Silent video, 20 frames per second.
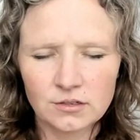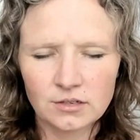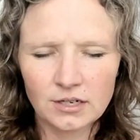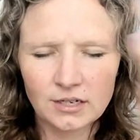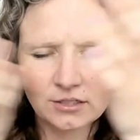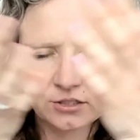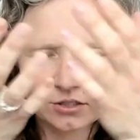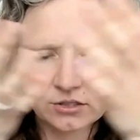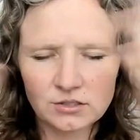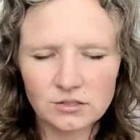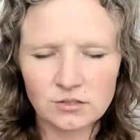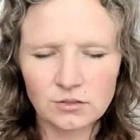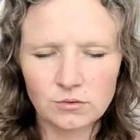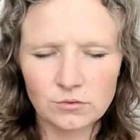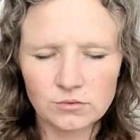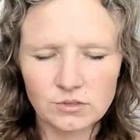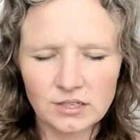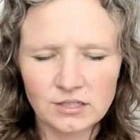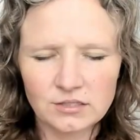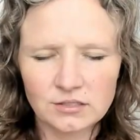I just
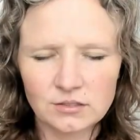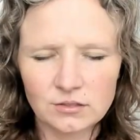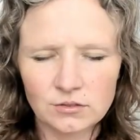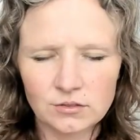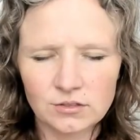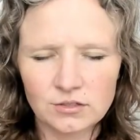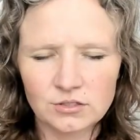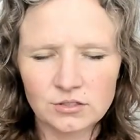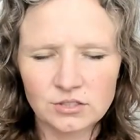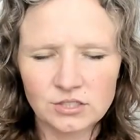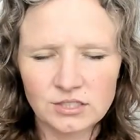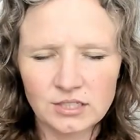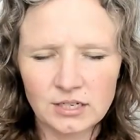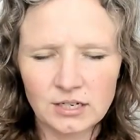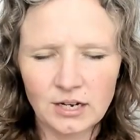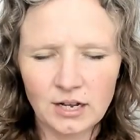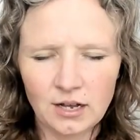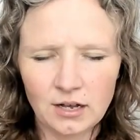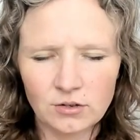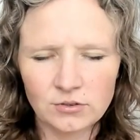don't, I still don't
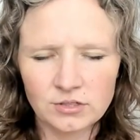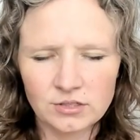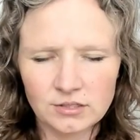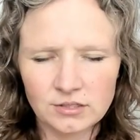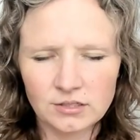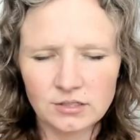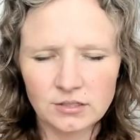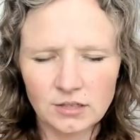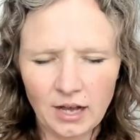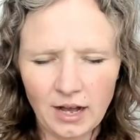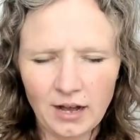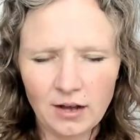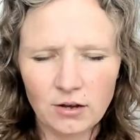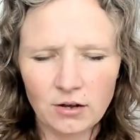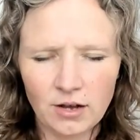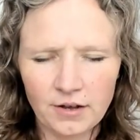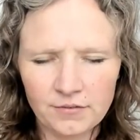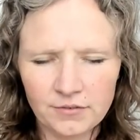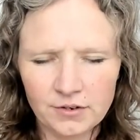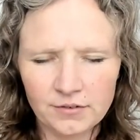understand how did the,
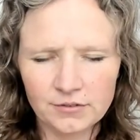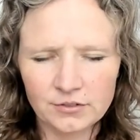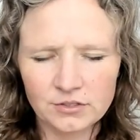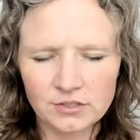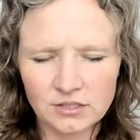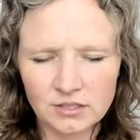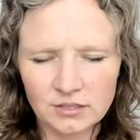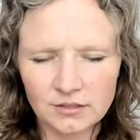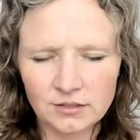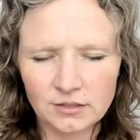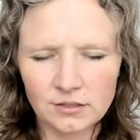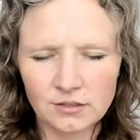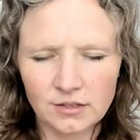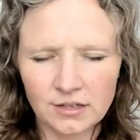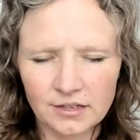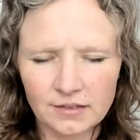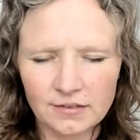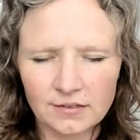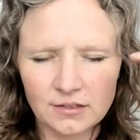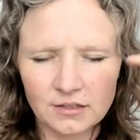how, I've never seen anything
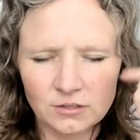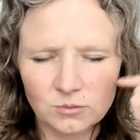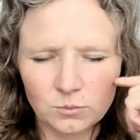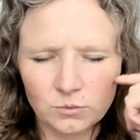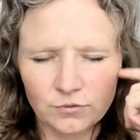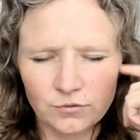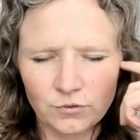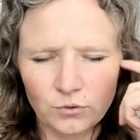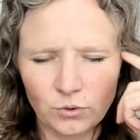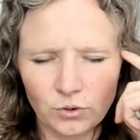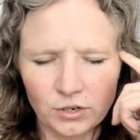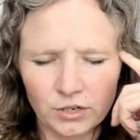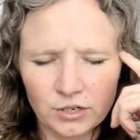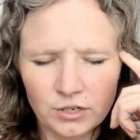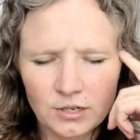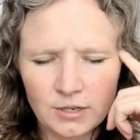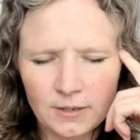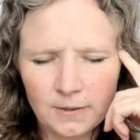like this before.